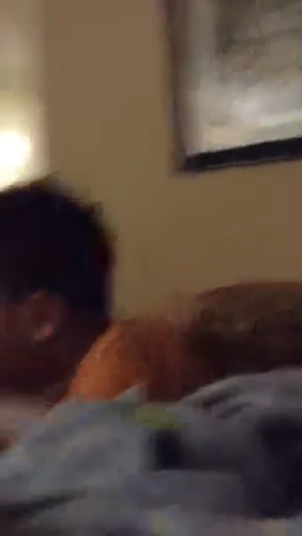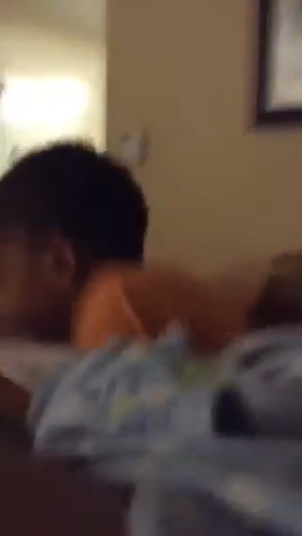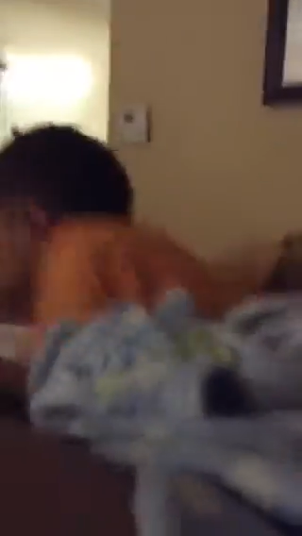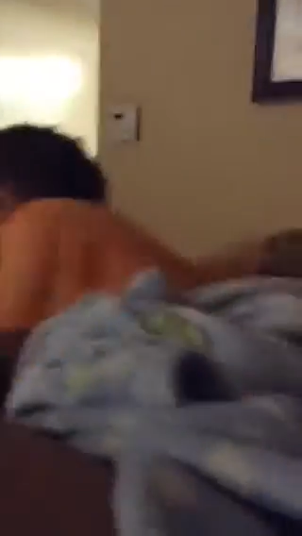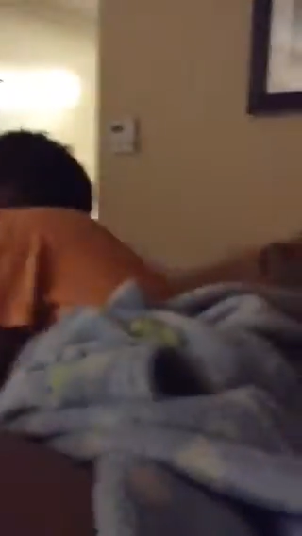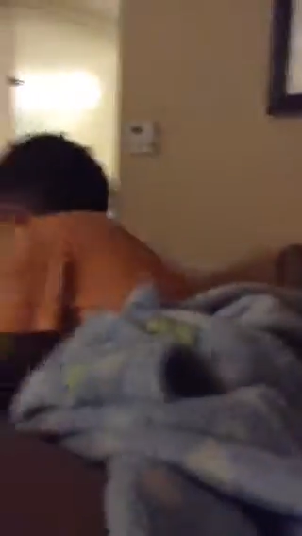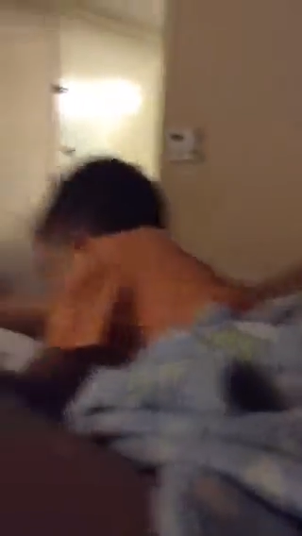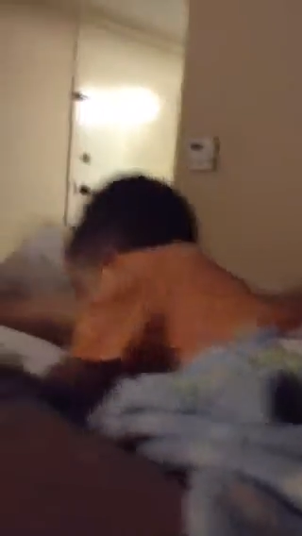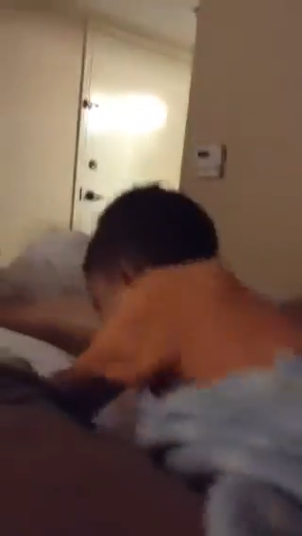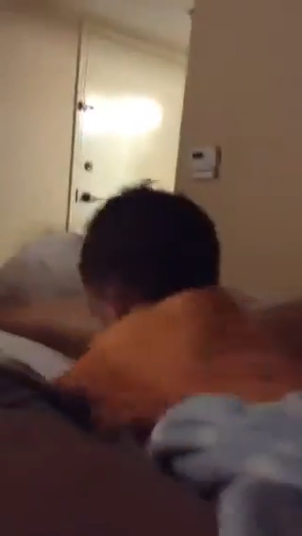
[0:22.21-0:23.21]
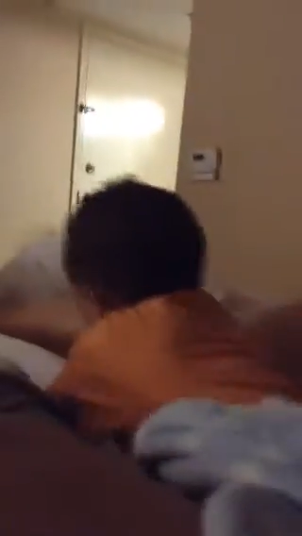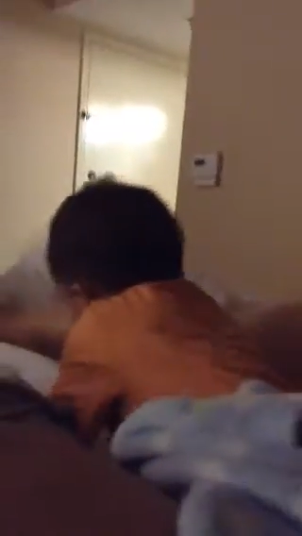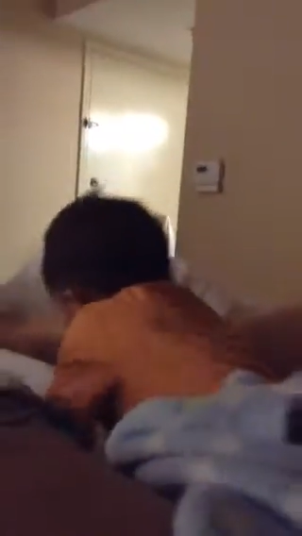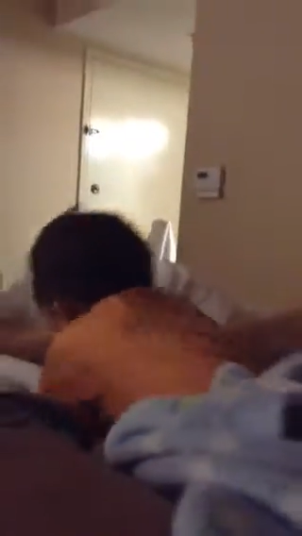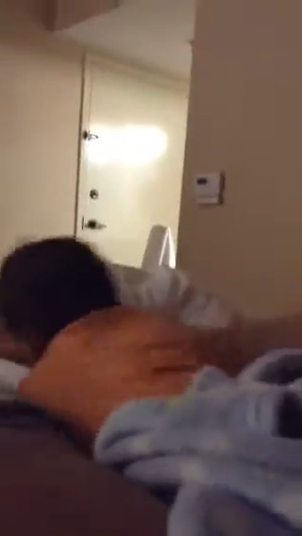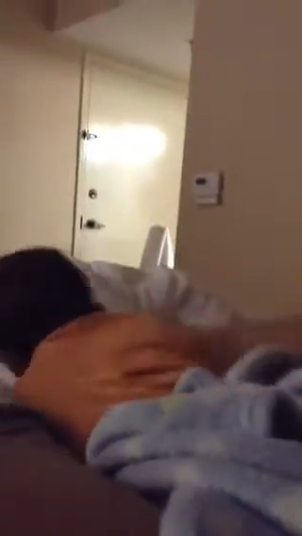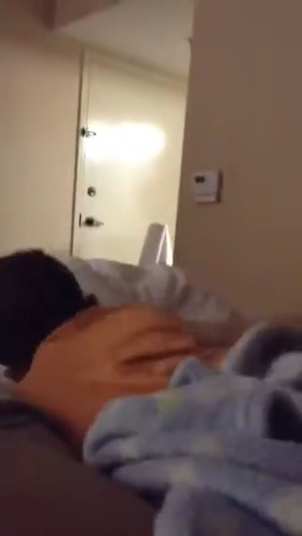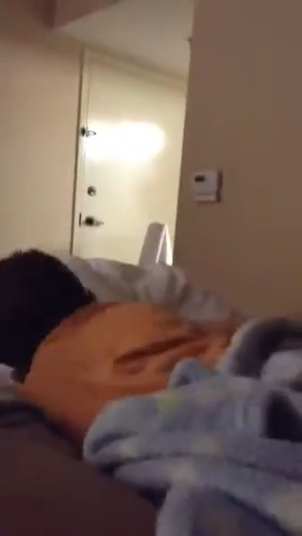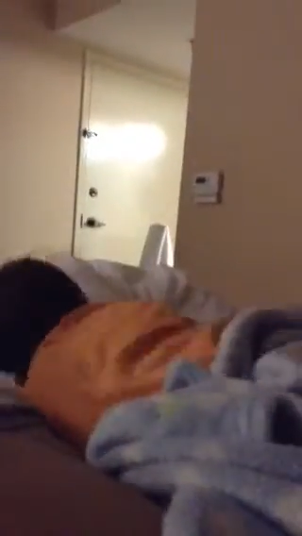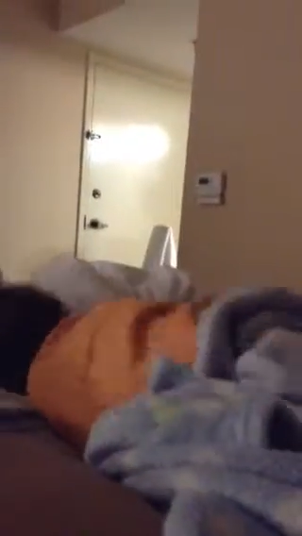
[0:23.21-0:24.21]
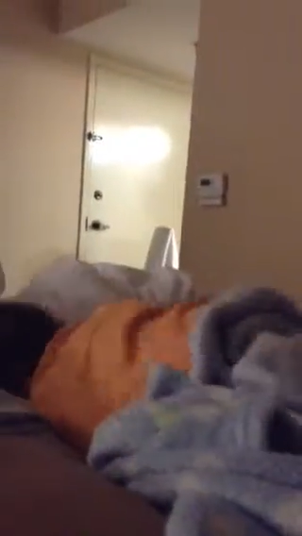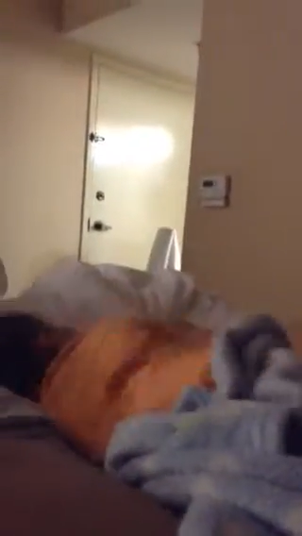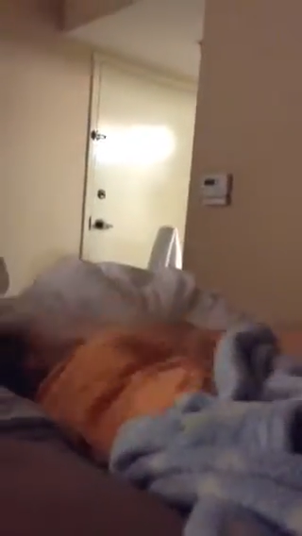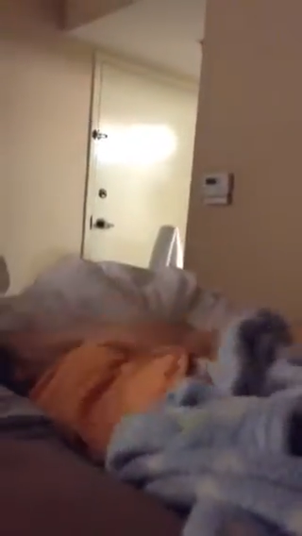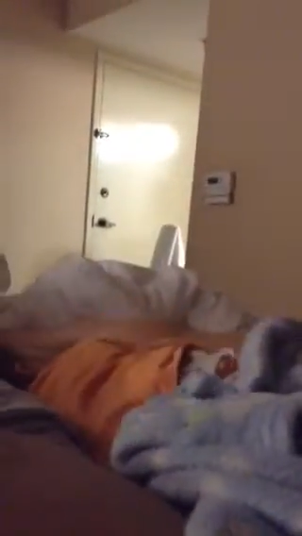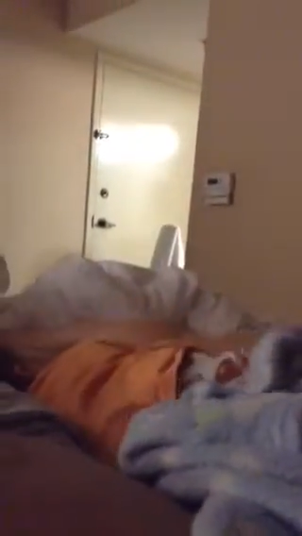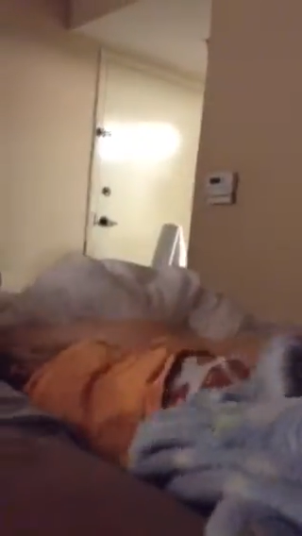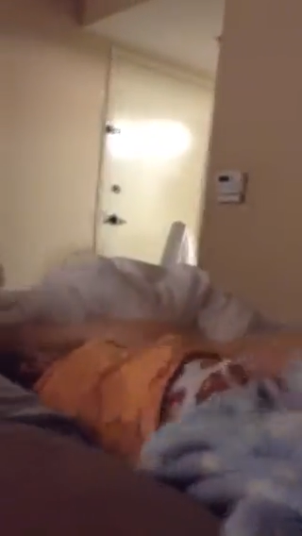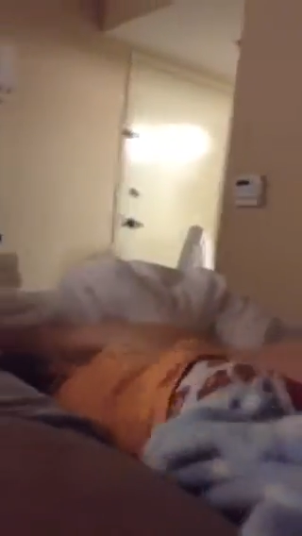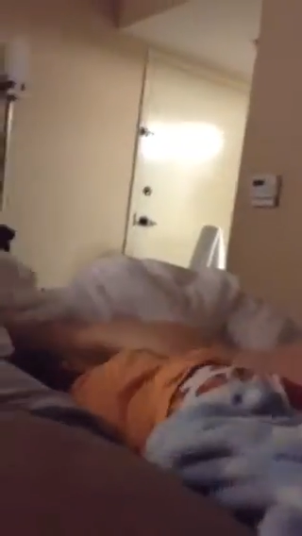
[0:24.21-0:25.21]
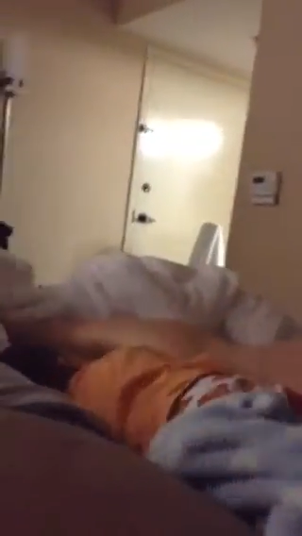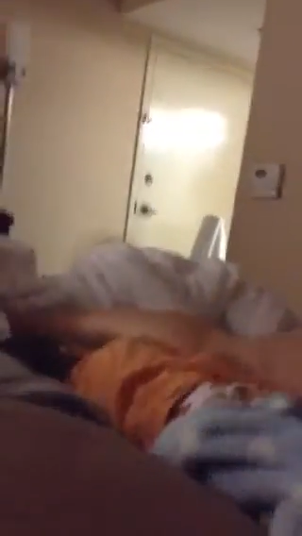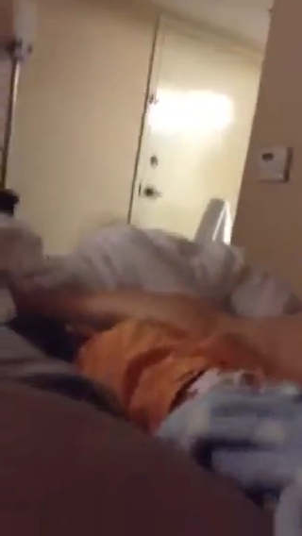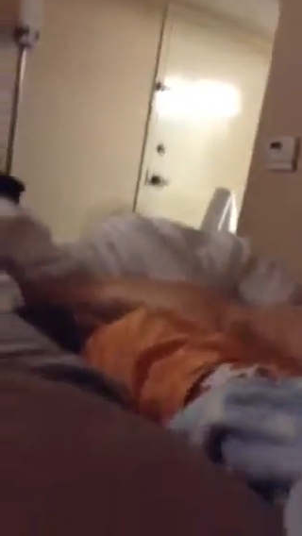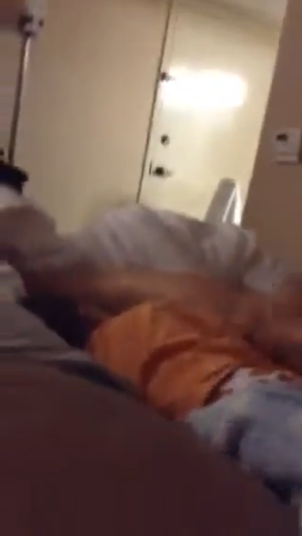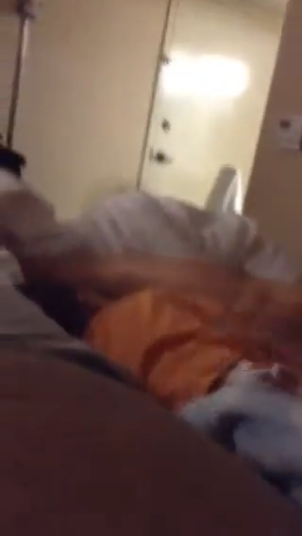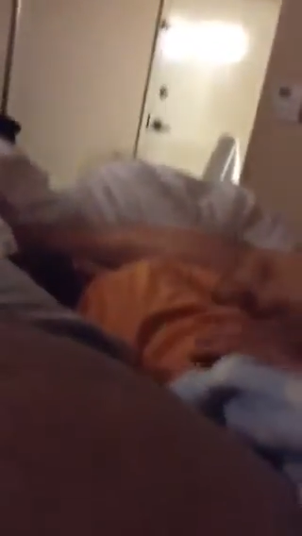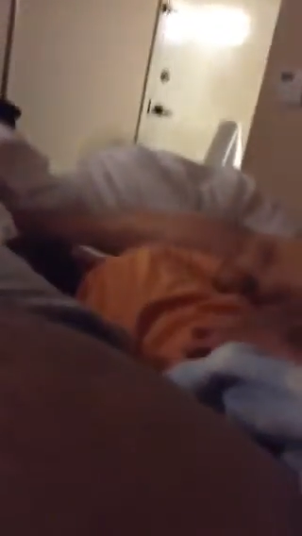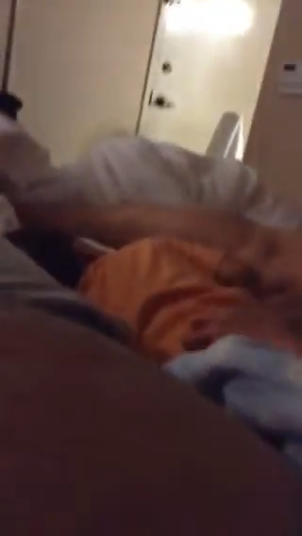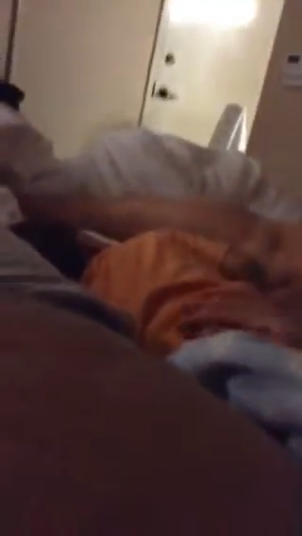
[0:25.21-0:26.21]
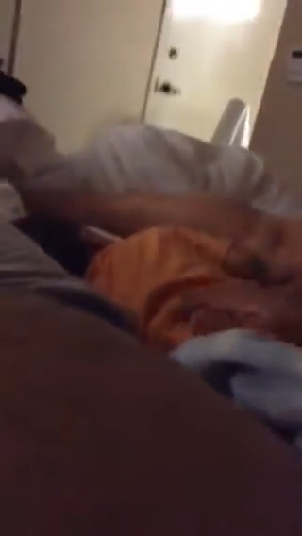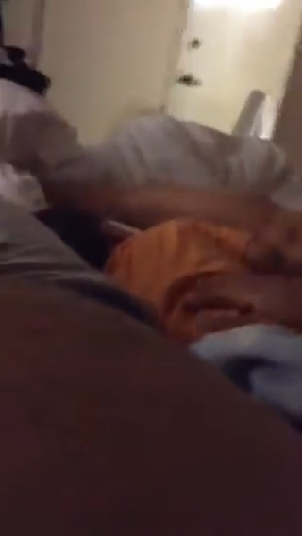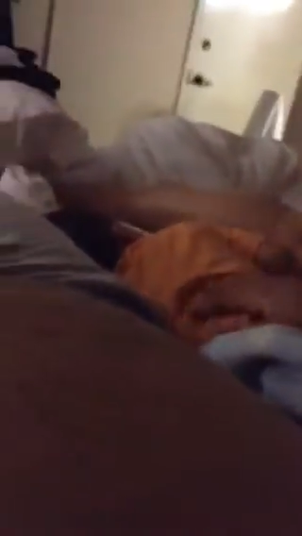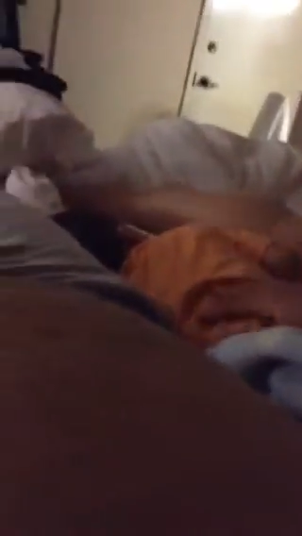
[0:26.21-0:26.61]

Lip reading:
(no speaker visible)